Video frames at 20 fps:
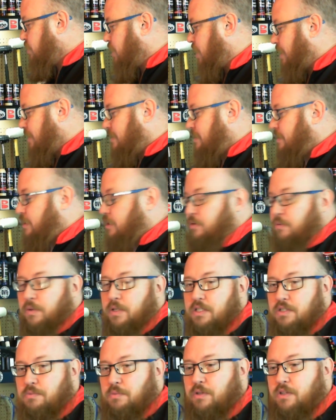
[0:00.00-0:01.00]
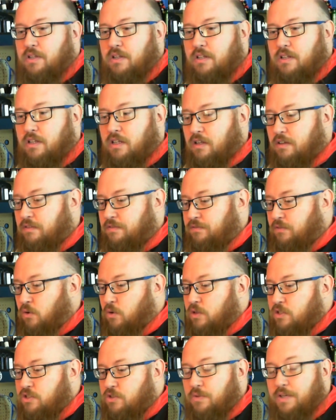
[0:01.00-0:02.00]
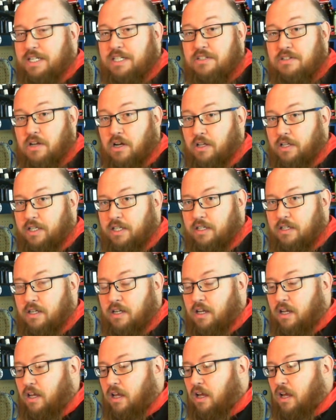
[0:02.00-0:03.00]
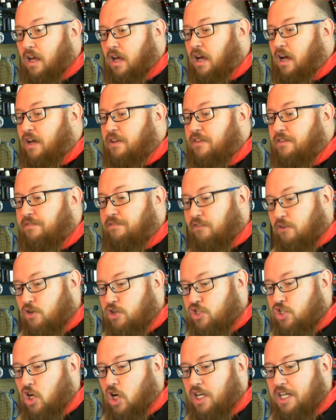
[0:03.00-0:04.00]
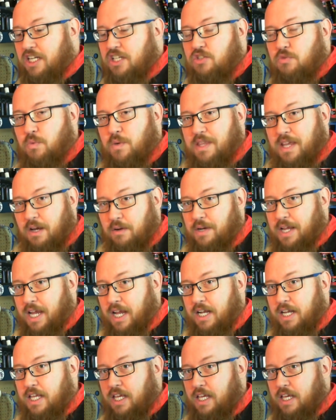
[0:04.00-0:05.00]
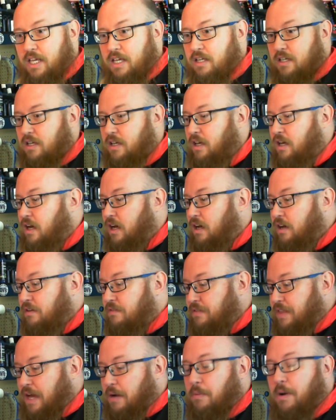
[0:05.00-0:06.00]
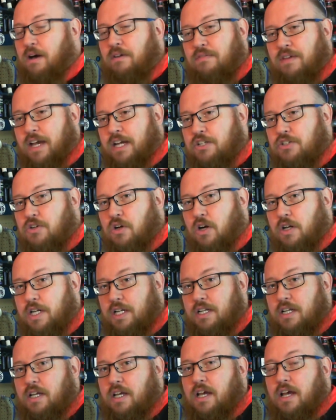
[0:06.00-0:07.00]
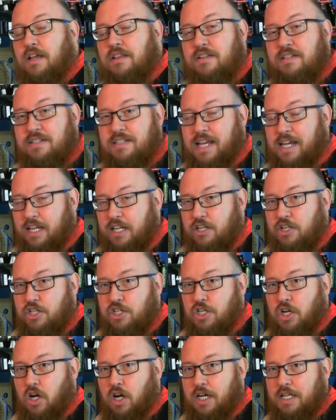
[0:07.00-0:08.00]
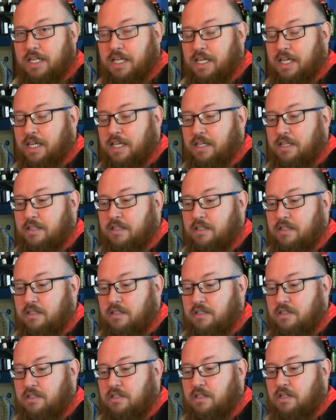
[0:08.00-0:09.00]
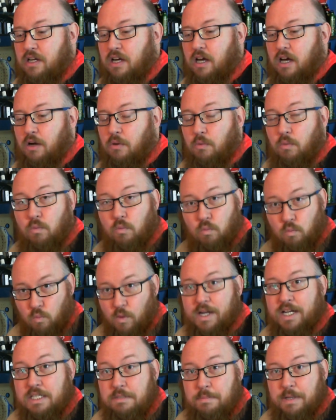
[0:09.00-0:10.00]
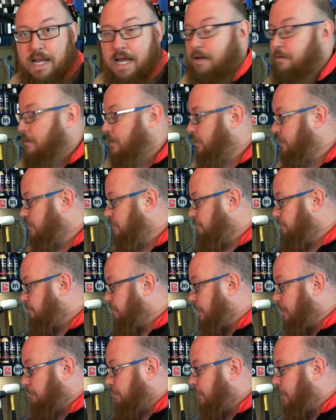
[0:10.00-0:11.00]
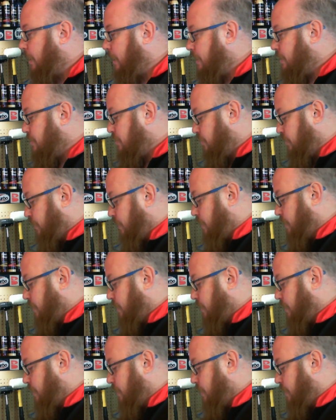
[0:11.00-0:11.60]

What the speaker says: sequence with the Forest Green Solid. The first shot is without any of that wow factor on it. The second shot is when it's been applied to it.